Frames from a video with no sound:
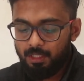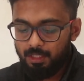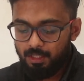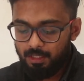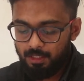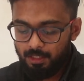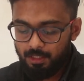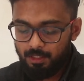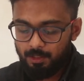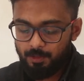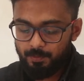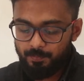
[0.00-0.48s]

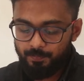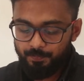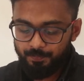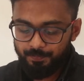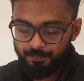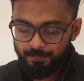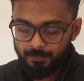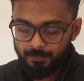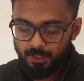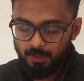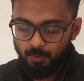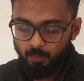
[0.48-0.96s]
Uh,
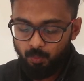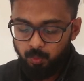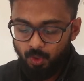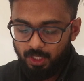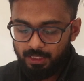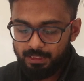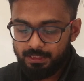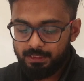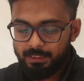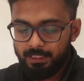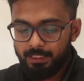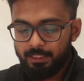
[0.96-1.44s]

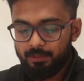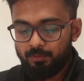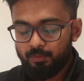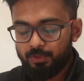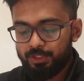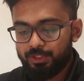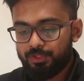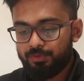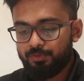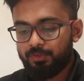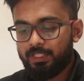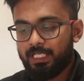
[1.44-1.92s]
one thing
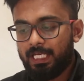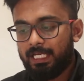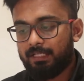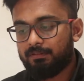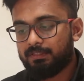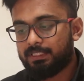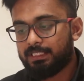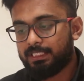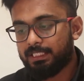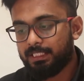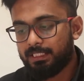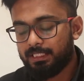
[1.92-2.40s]
which we
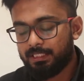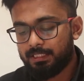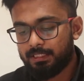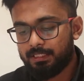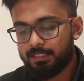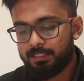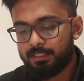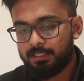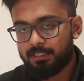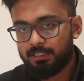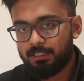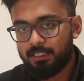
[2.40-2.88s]
have seen
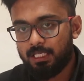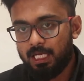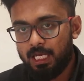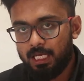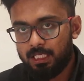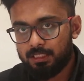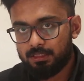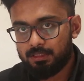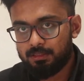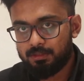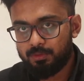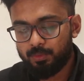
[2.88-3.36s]
in
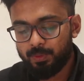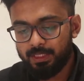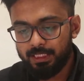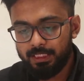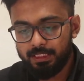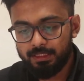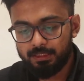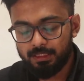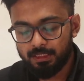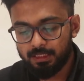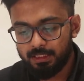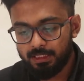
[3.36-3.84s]
last
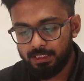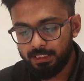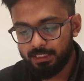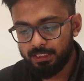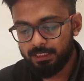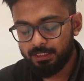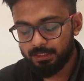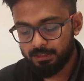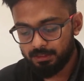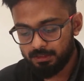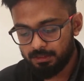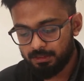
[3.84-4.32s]
20 30
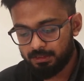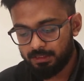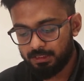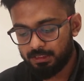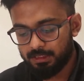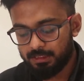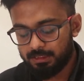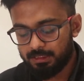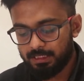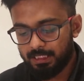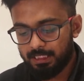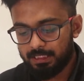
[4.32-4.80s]
years
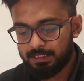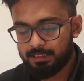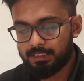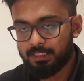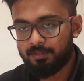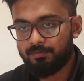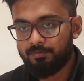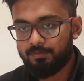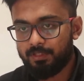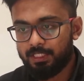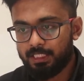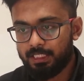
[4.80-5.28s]
is that
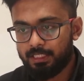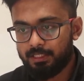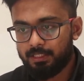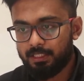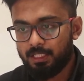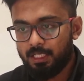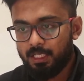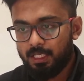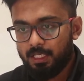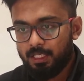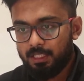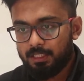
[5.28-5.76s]
somewhere
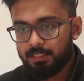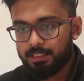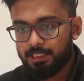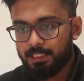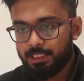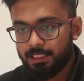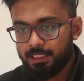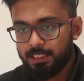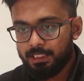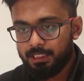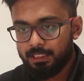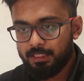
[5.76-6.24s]

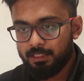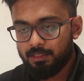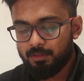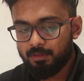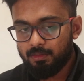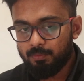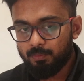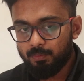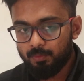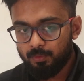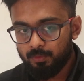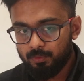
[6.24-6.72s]
the
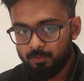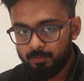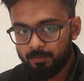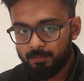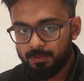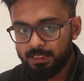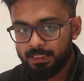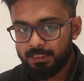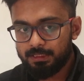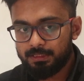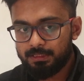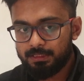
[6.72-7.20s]

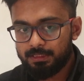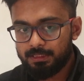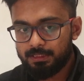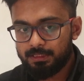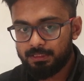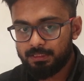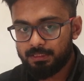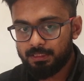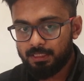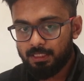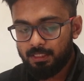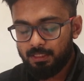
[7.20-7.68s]

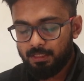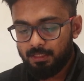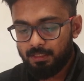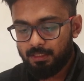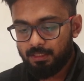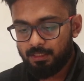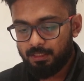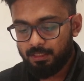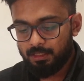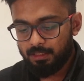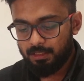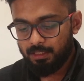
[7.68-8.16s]
movements
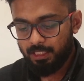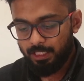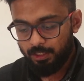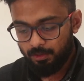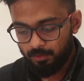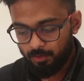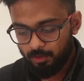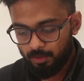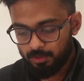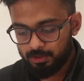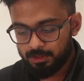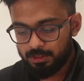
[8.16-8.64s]
uh,
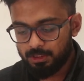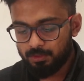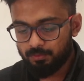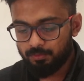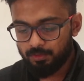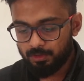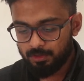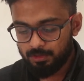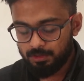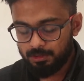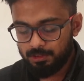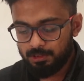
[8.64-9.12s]
across the
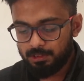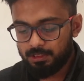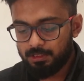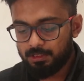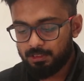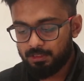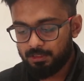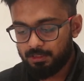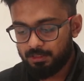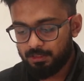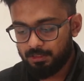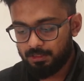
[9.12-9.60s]
world
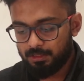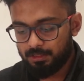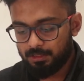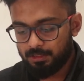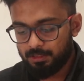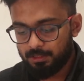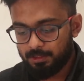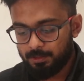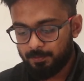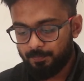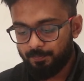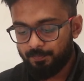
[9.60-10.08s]

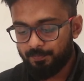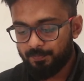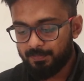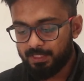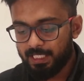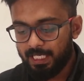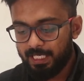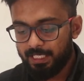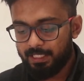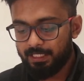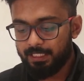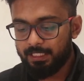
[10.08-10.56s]
uh,
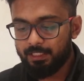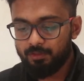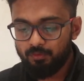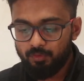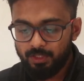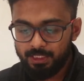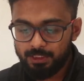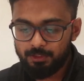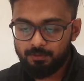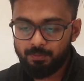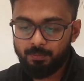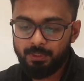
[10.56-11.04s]
their
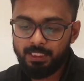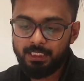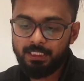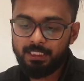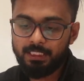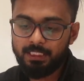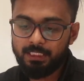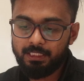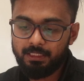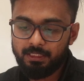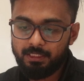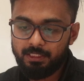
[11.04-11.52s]
investment
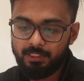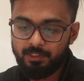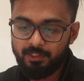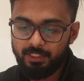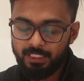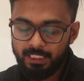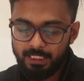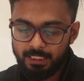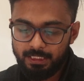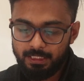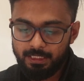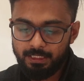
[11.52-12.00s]
in
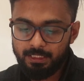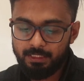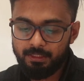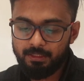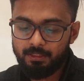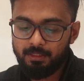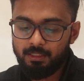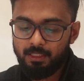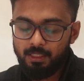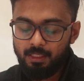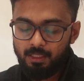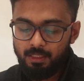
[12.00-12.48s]

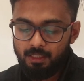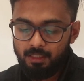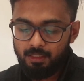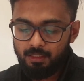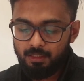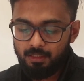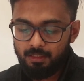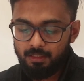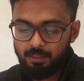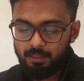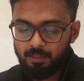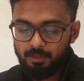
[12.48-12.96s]
creating
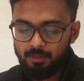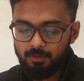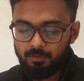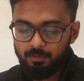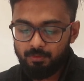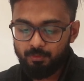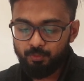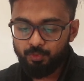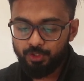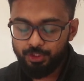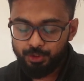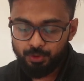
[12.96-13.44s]
uh,
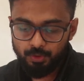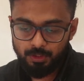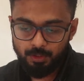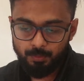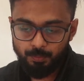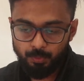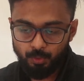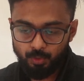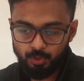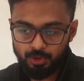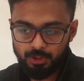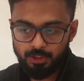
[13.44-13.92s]
visual
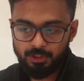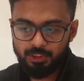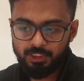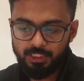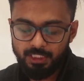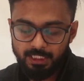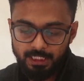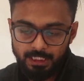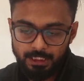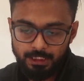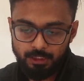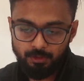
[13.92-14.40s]
posters,
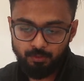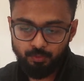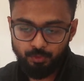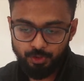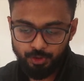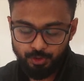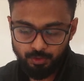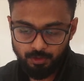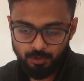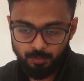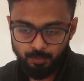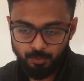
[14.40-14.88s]
creative
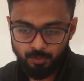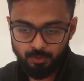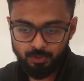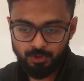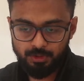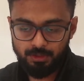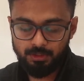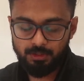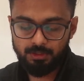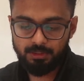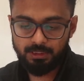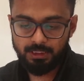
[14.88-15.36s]
visual
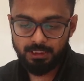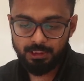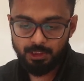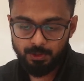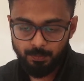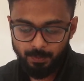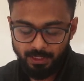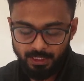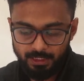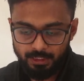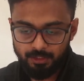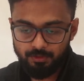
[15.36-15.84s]
posters,
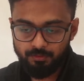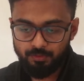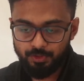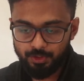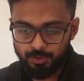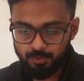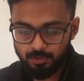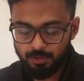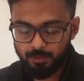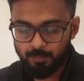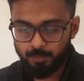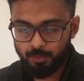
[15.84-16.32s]
inspiring
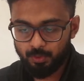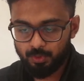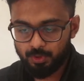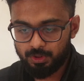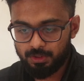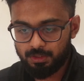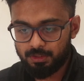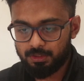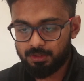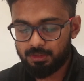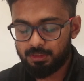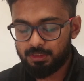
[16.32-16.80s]
visual
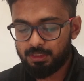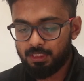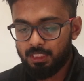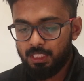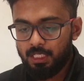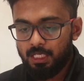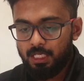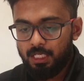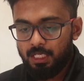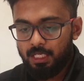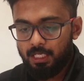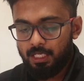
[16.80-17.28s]
posters
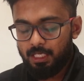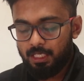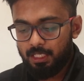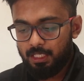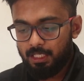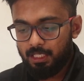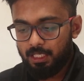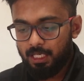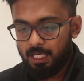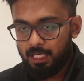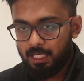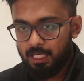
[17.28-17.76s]

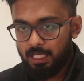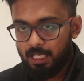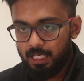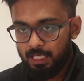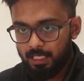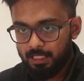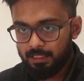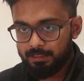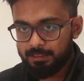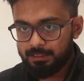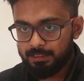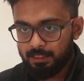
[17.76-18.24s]
uh,
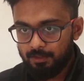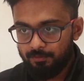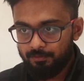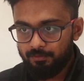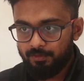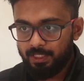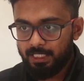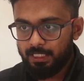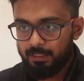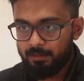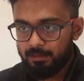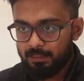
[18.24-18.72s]
are
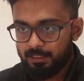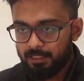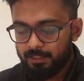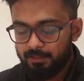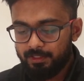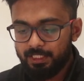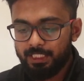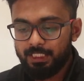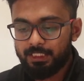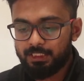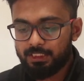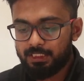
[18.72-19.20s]
somewhere
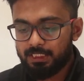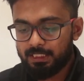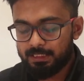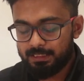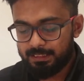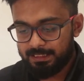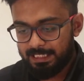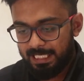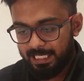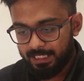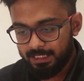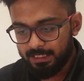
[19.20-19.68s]
reached a
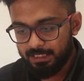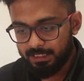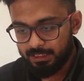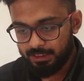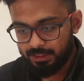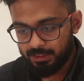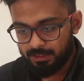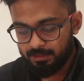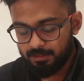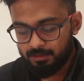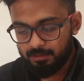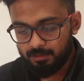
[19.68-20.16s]

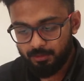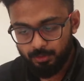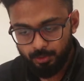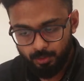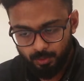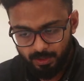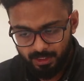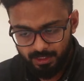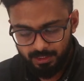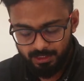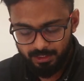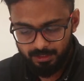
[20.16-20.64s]
stagnation. Do
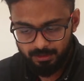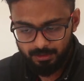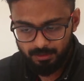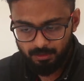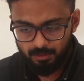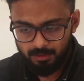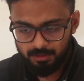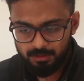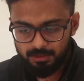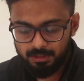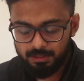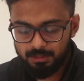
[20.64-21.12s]
you agree
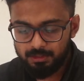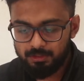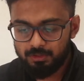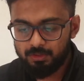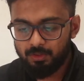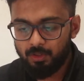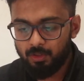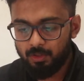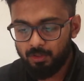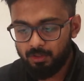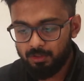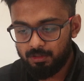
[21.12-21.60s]
on this
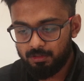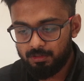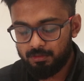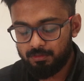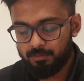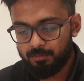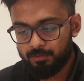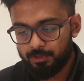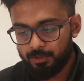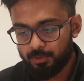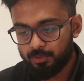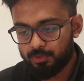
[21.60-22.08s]
or
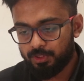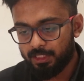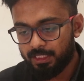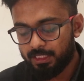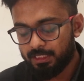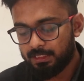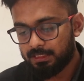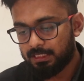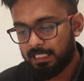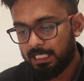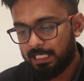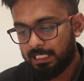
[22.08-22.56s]
you
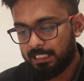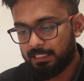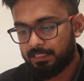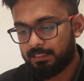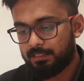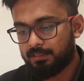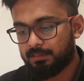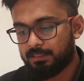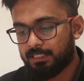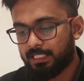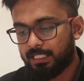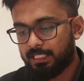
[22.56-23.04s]
think
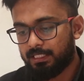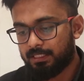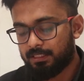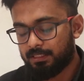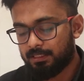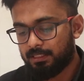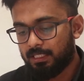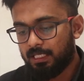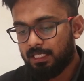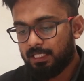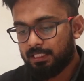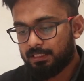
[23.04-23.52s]
that there
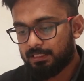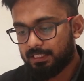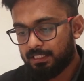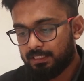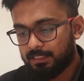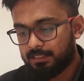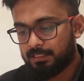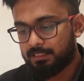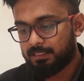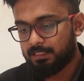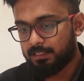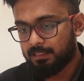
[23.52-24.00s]
is, there
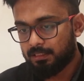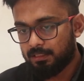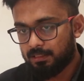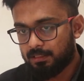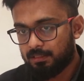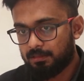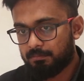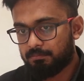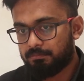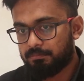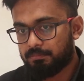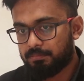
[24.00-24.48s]
is
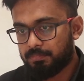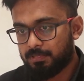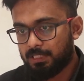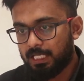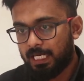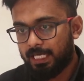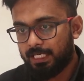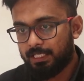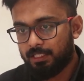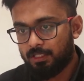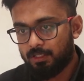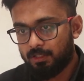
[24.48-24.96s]
still
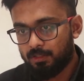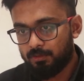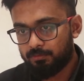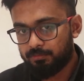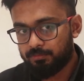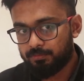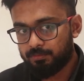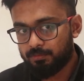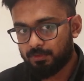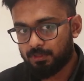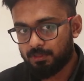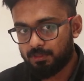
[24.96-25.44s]
kind
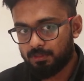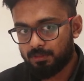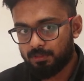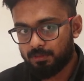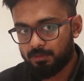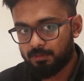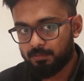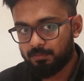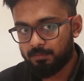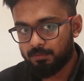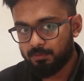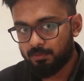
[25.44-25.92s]
of
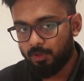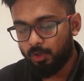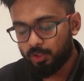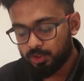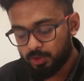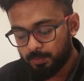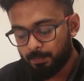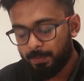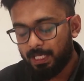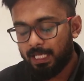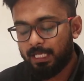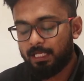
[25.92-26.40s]
uh,
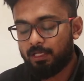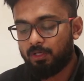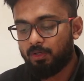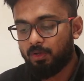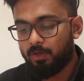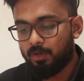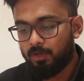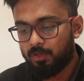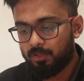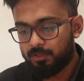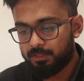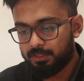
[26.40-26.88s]
OSPAAL
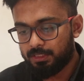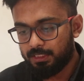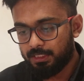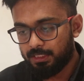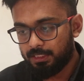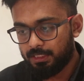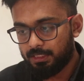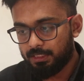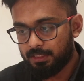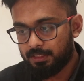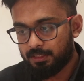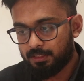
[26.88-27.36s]
or
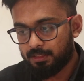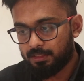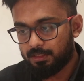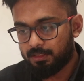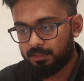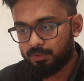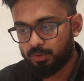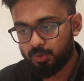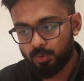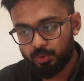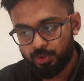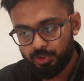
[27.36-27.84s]
the
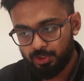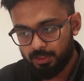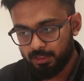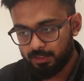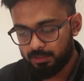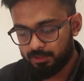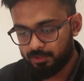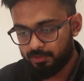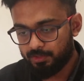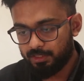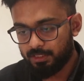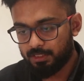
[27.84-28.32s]
uh,
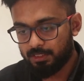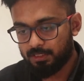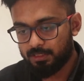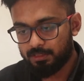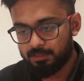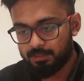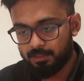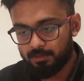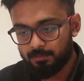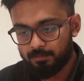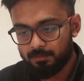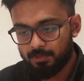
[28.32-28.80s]
socialist
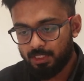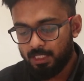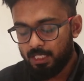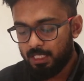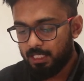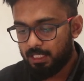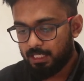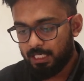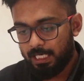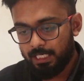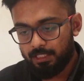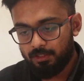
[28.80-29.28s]
realism
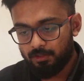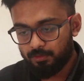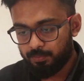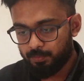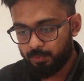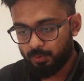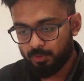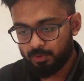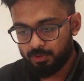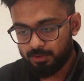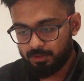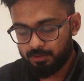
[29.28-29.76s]
kind of
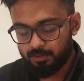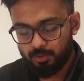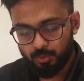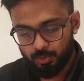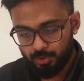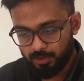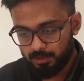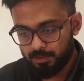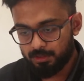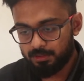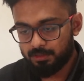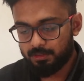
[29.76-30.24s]
post
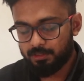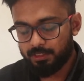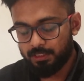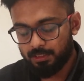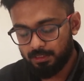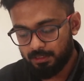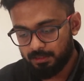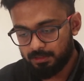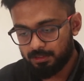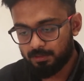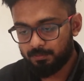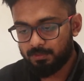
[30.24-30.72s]
socialist
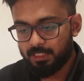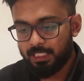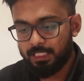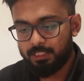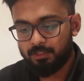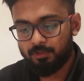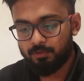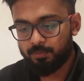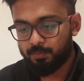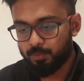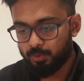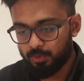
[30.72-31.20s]
realism
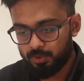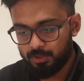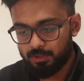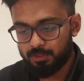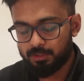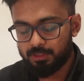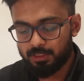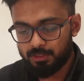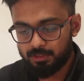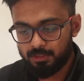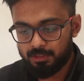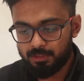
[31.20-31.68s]
kind of
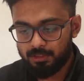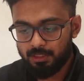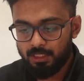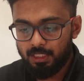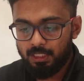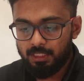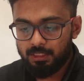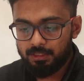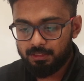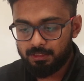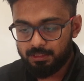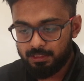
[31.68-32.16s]
posters are
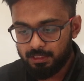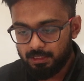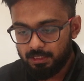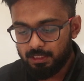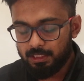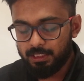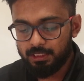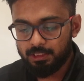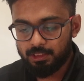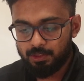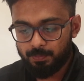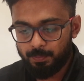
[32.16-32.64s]

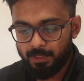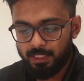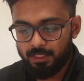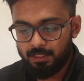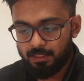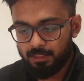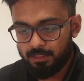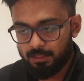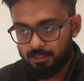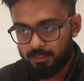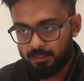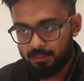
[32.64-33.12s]
still
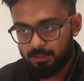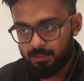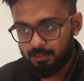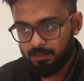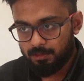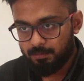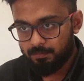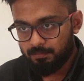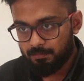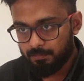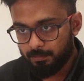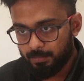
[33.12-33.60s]

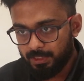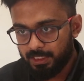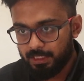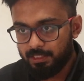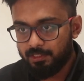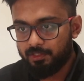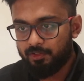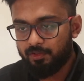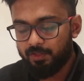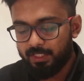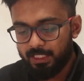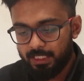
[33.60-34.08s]
uh,
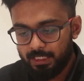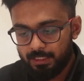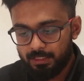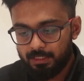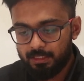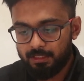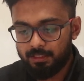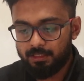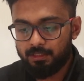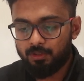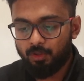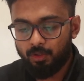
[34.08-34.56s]
being
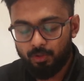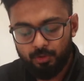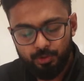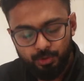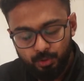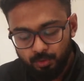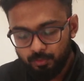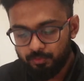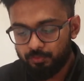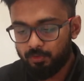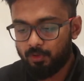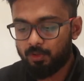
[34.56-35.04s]
created or
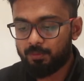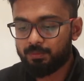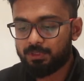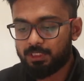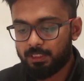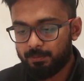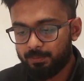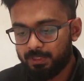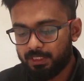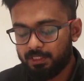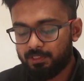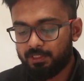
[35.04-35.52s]
new forms
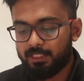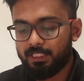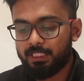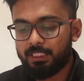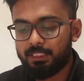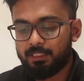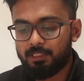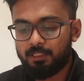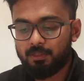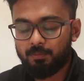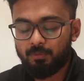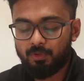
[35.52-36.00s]
are being
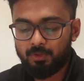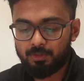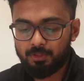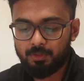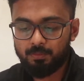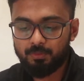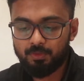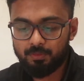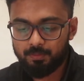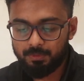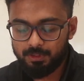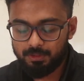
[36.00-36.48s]
created among
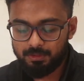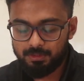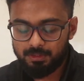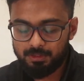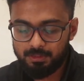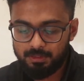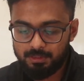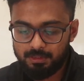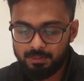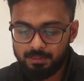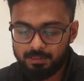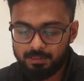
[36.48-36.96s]
the movements?